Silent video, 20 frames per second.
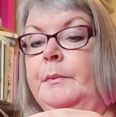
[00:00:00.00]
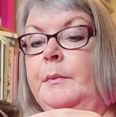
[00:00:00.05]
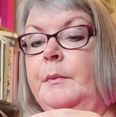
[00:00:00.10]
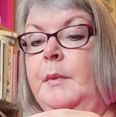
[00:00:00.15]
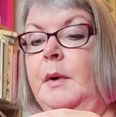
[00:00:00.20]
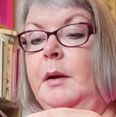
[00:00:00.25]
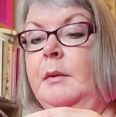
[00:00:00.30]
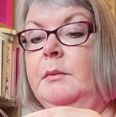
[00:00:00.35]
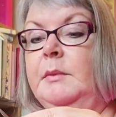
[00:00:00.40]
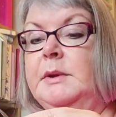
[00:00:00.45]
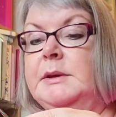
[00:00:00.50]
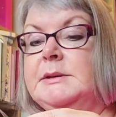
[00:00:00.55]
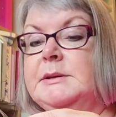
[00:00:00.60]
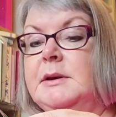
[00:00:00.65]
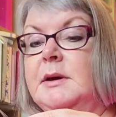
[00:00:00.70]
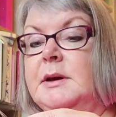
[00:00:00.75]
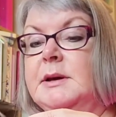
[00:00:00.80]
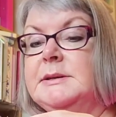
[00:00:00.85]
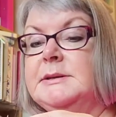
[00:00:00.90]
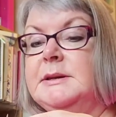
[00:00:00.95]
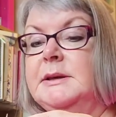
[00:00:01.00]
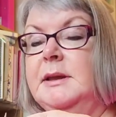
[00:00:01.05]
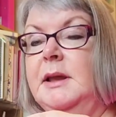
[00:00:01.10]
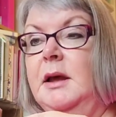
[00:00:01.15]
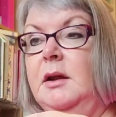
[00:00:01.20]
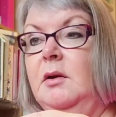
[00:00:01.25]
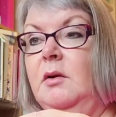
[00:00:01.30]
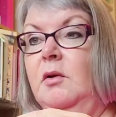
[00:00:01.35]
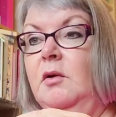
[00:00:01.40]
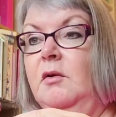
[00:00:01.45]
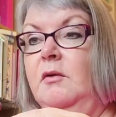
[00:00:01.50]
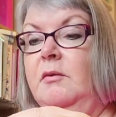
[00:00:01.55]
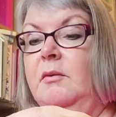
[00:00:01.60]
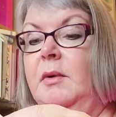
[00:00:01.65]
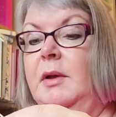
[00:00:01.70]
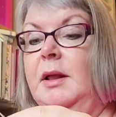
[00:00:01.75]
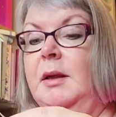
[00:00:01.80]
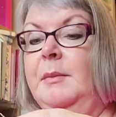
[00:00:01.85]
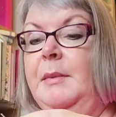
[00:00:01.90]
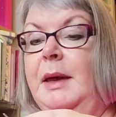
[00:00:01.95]
But I'm just casting that off
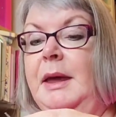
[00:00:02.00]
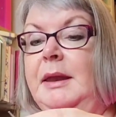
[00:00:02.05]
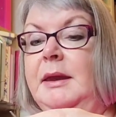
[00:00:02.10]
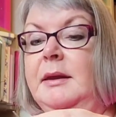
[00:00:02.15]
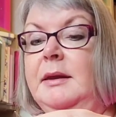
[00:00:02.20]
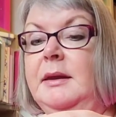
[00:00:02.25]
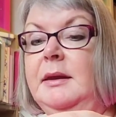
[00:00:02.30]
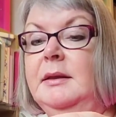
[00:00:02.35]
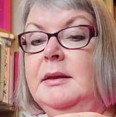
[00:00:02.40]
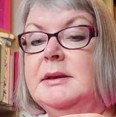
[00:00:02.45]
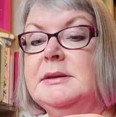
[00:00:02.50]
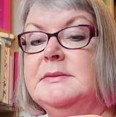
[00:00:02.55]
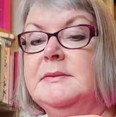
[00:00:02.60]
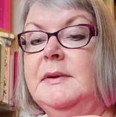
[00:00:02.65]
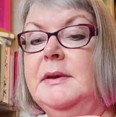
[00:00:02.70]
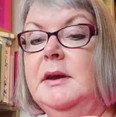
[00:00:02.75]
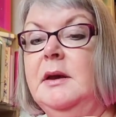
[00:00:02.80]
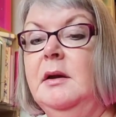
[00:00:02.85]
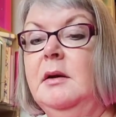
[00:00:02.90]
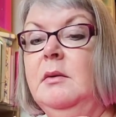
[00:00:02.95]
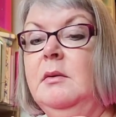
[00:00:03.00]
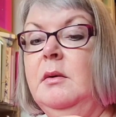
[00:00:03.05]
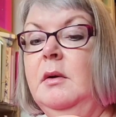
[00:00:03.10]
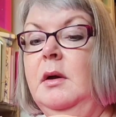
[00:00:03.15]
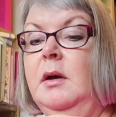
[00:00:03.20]
while I'm editing this video.